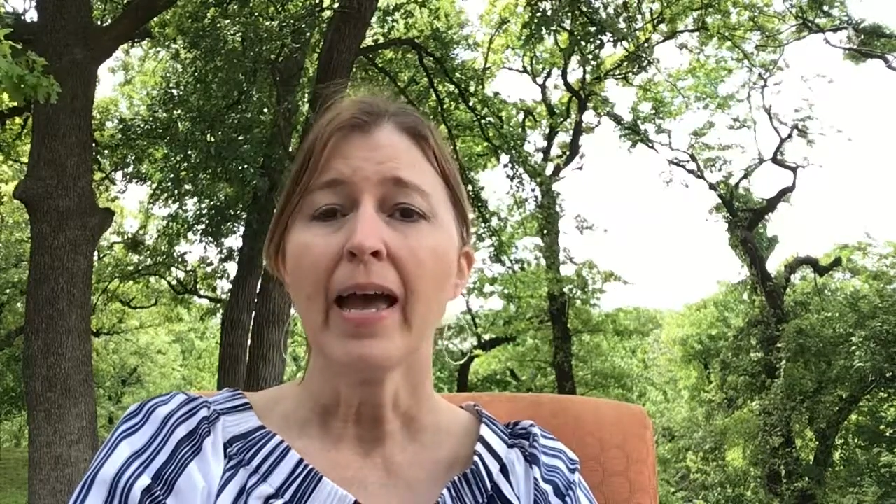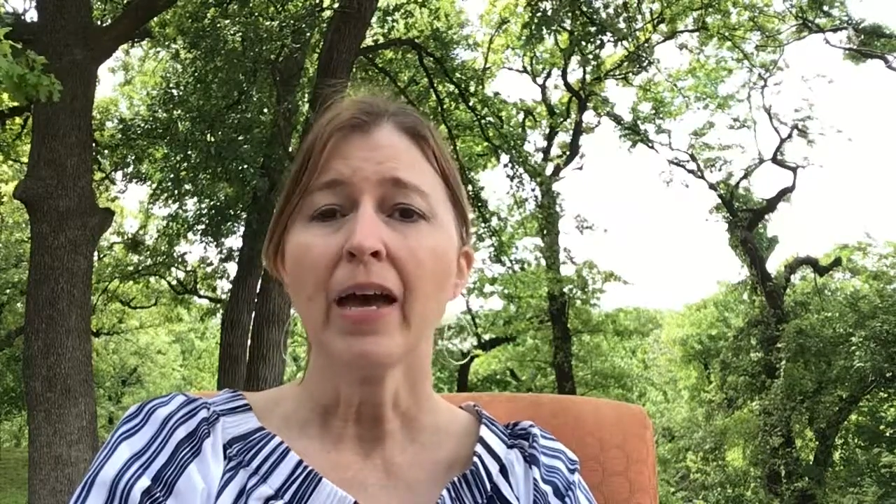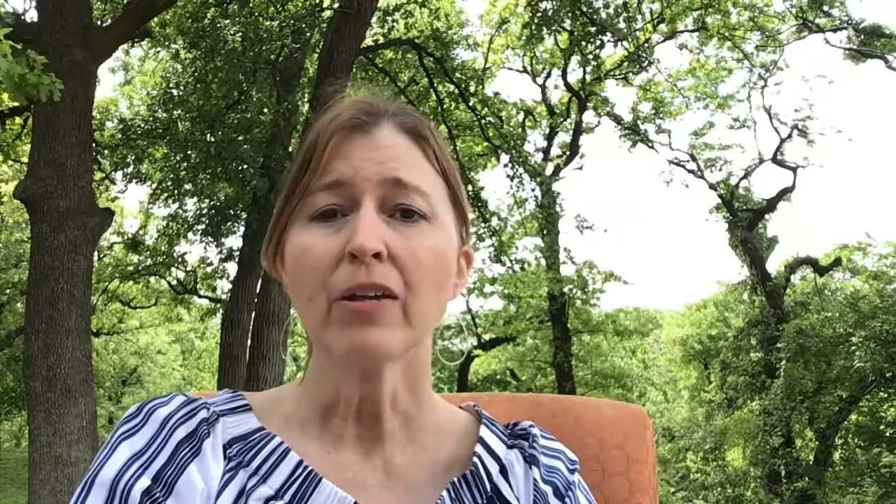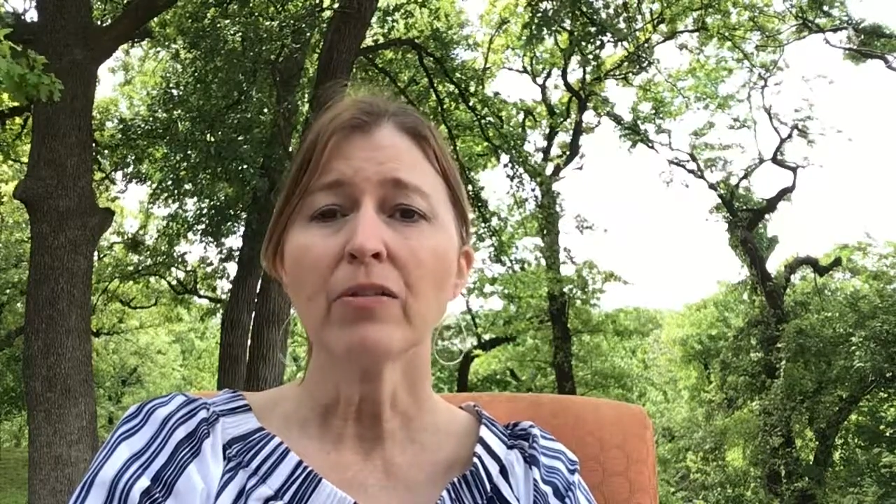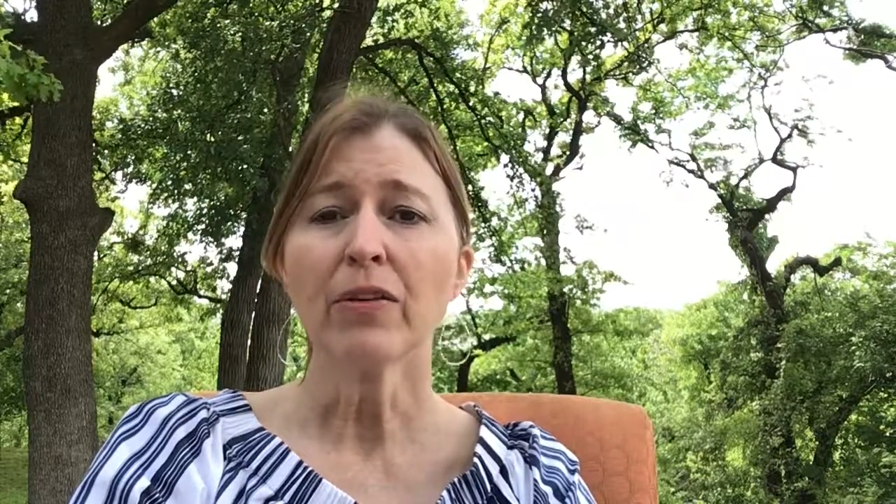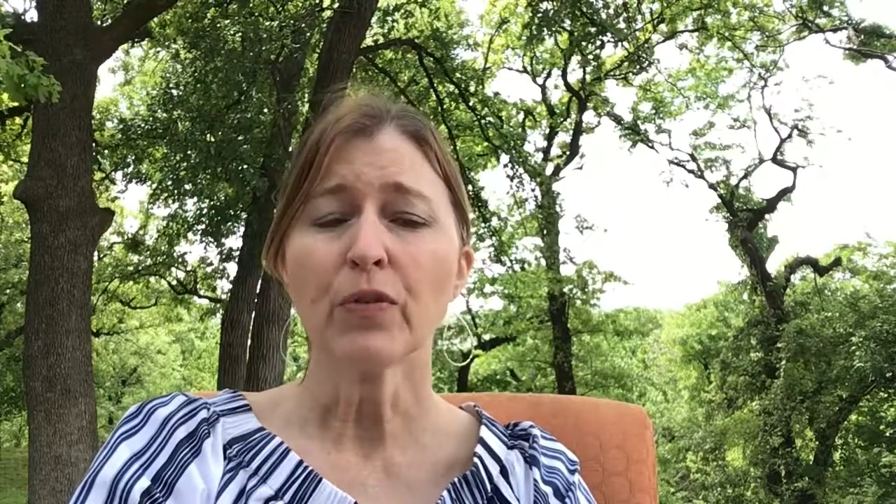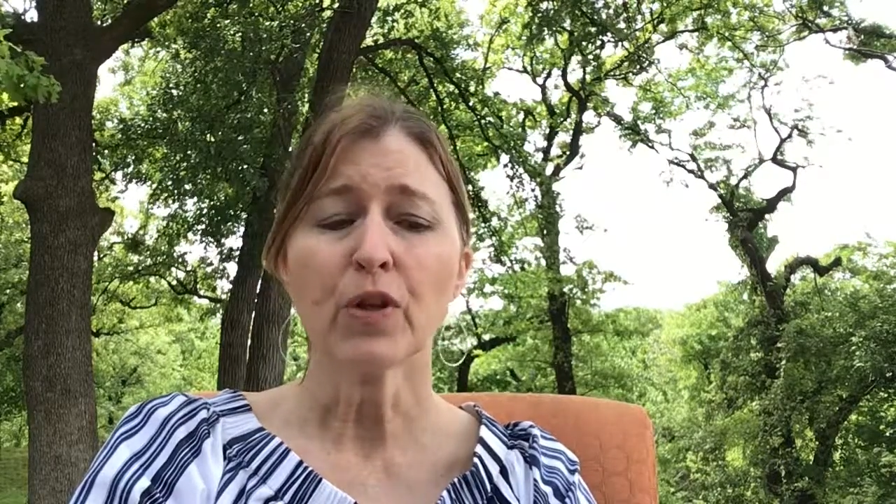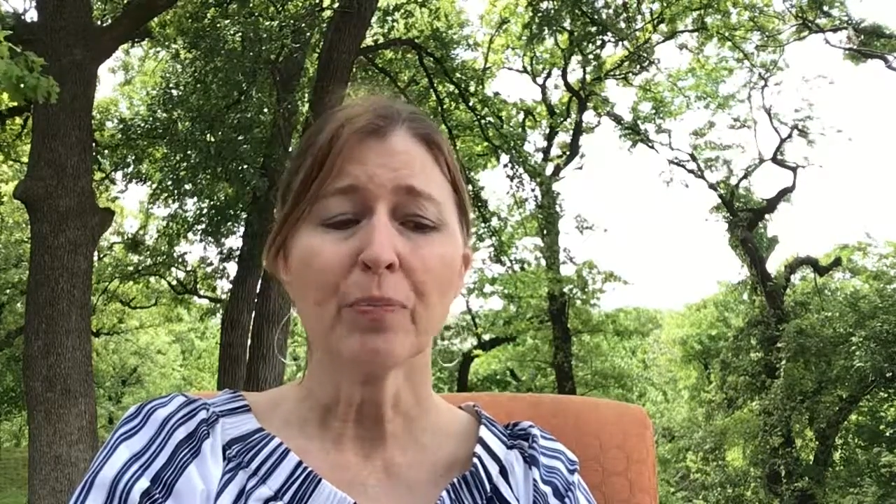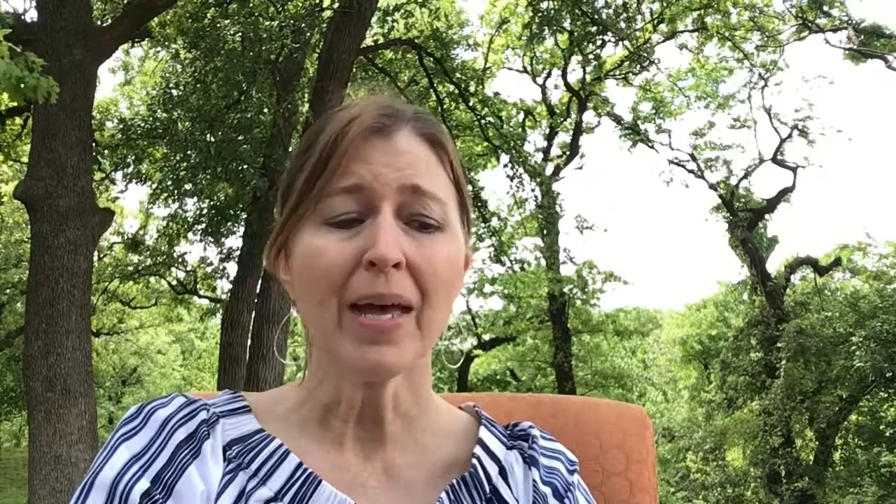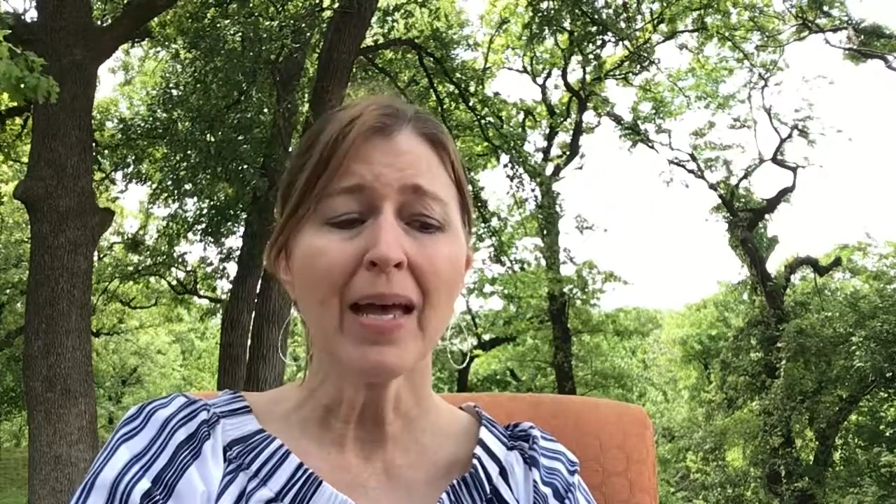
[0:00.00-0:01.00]
how do you live
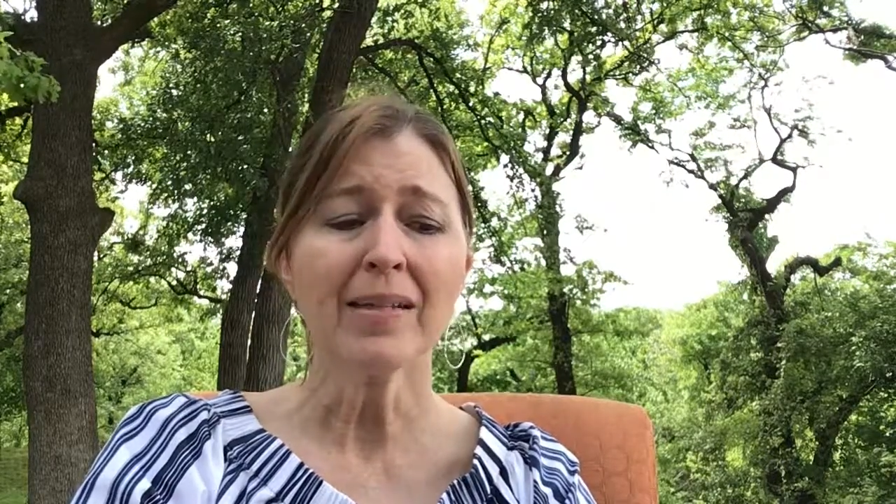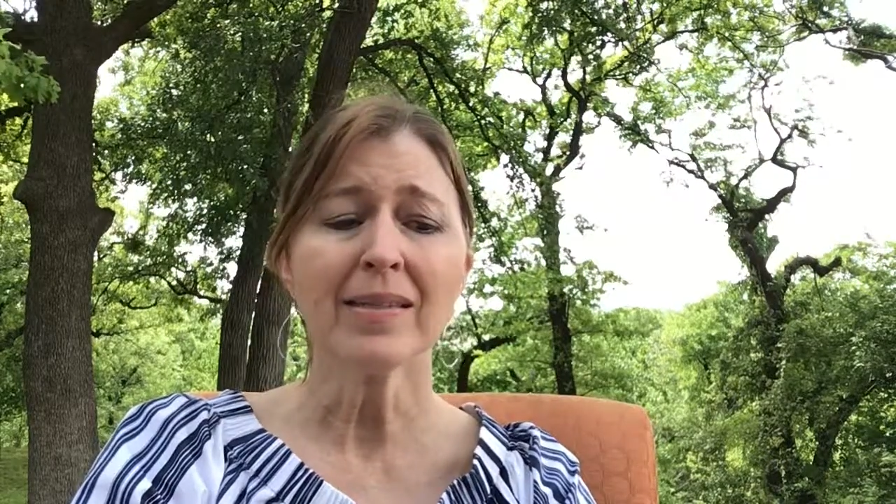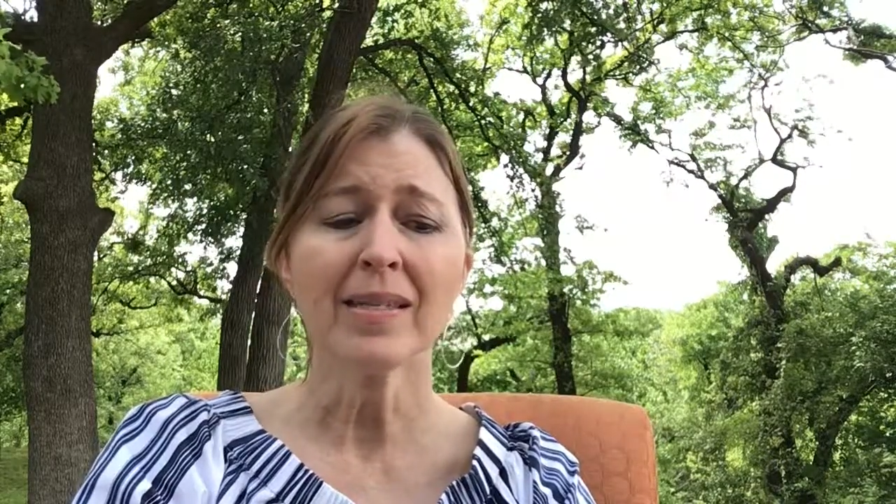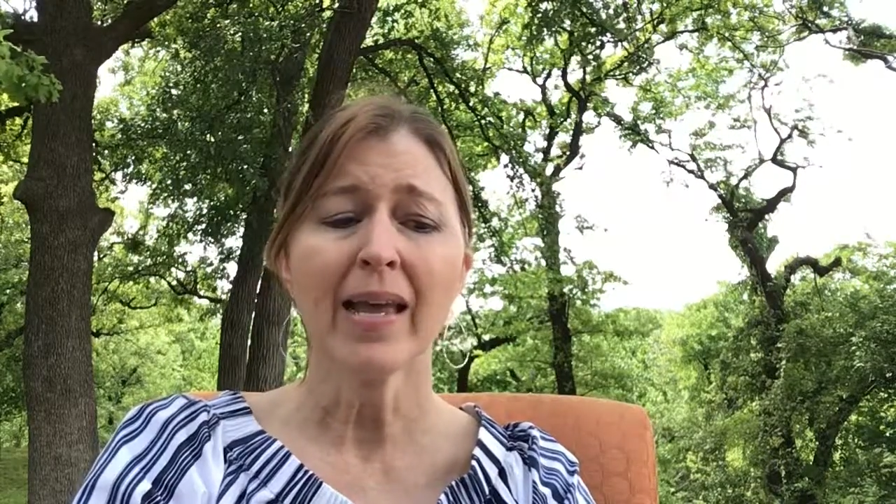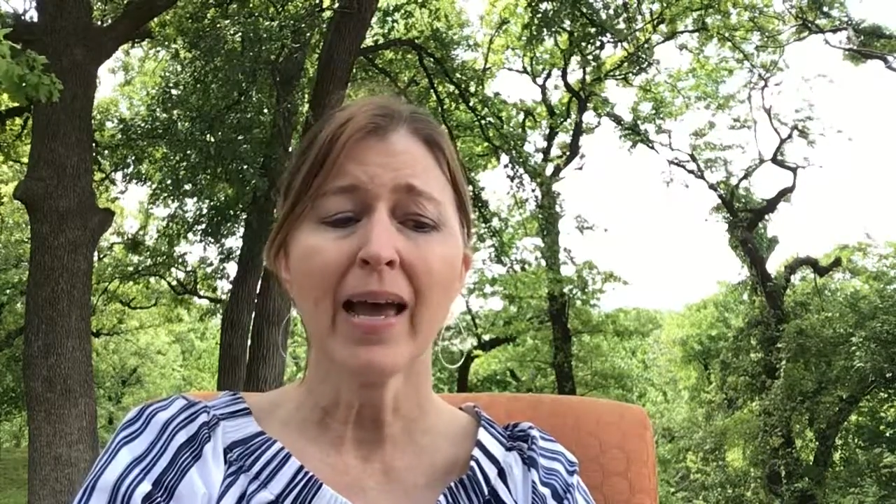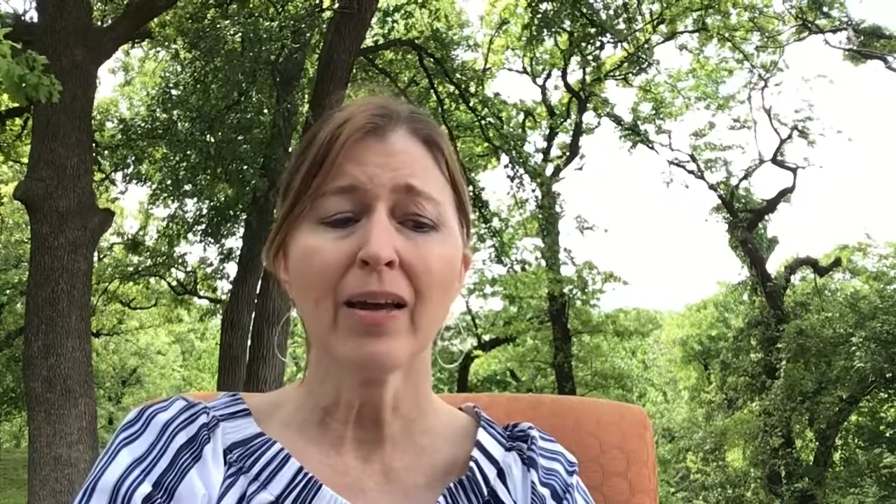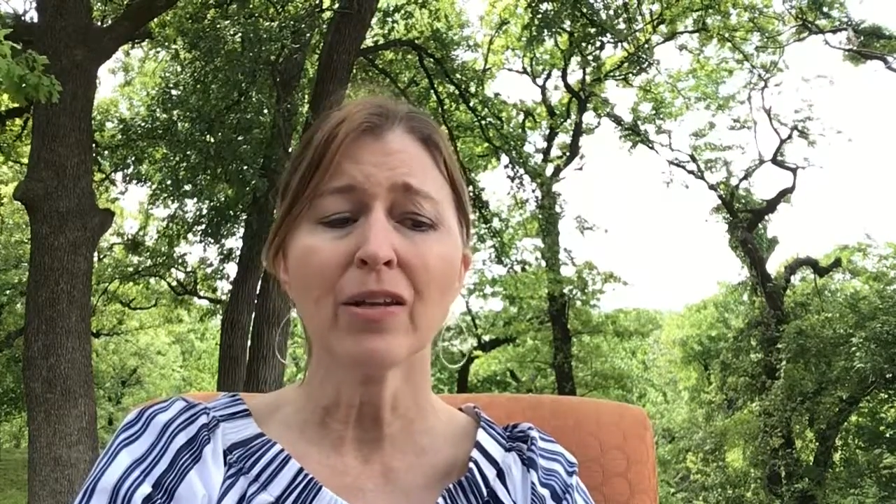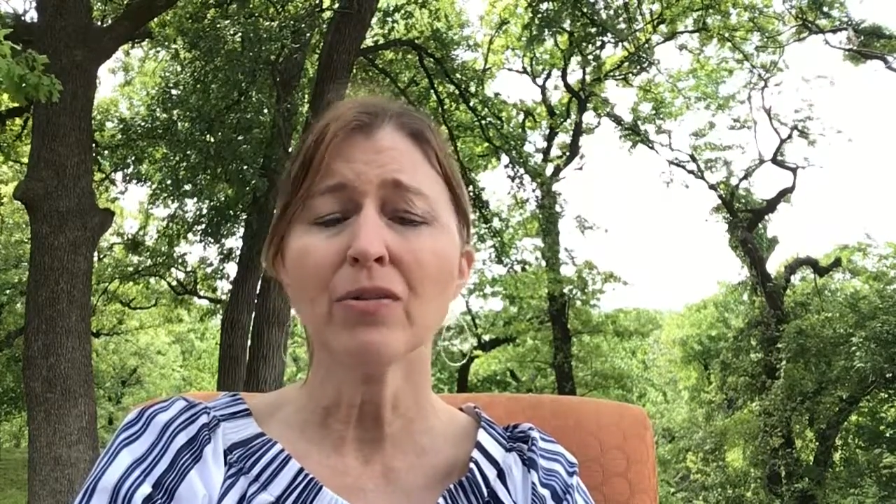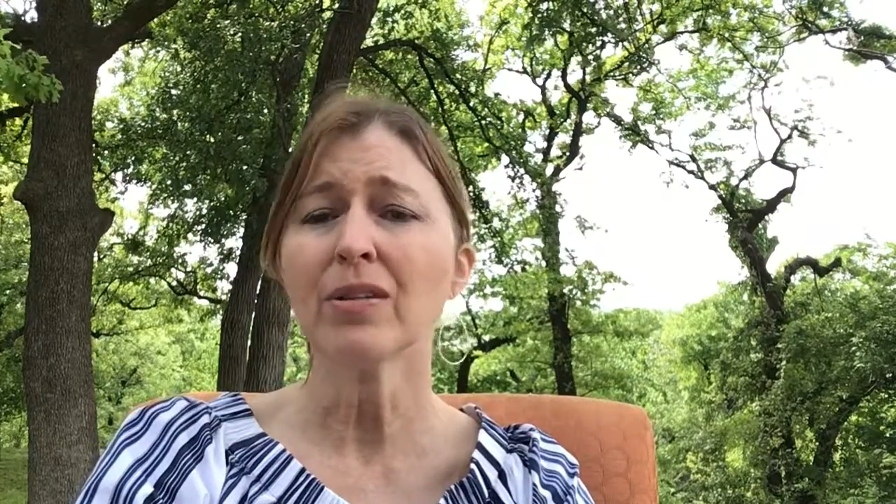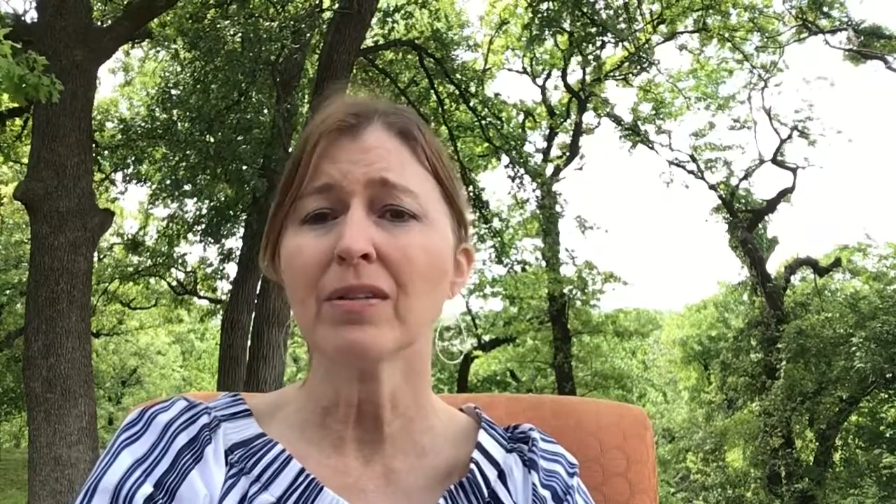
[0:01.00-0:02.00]
with your pets, how
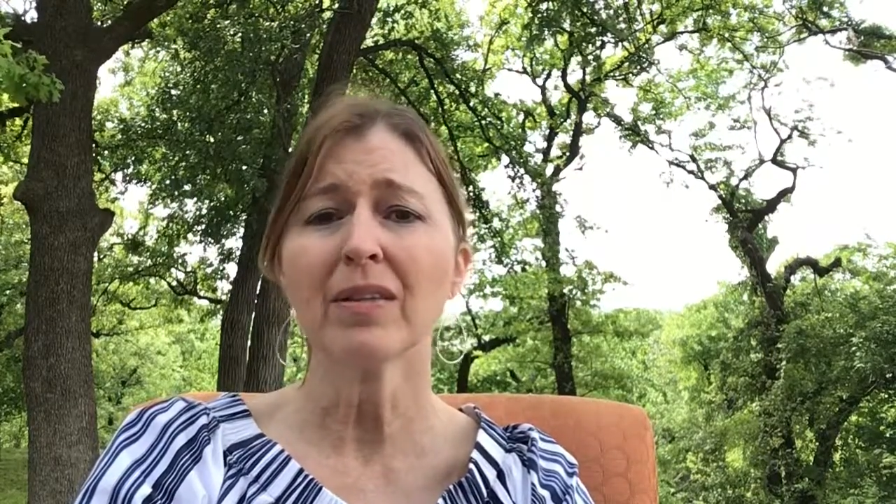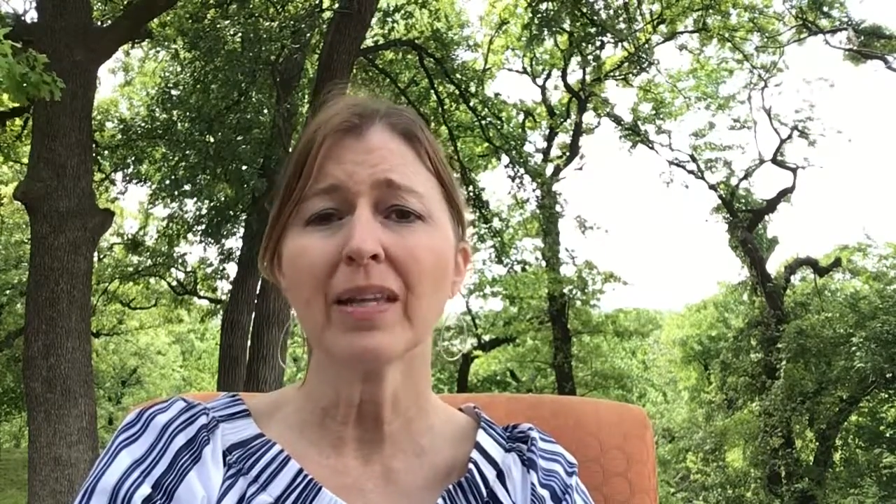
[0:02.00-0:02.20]
do you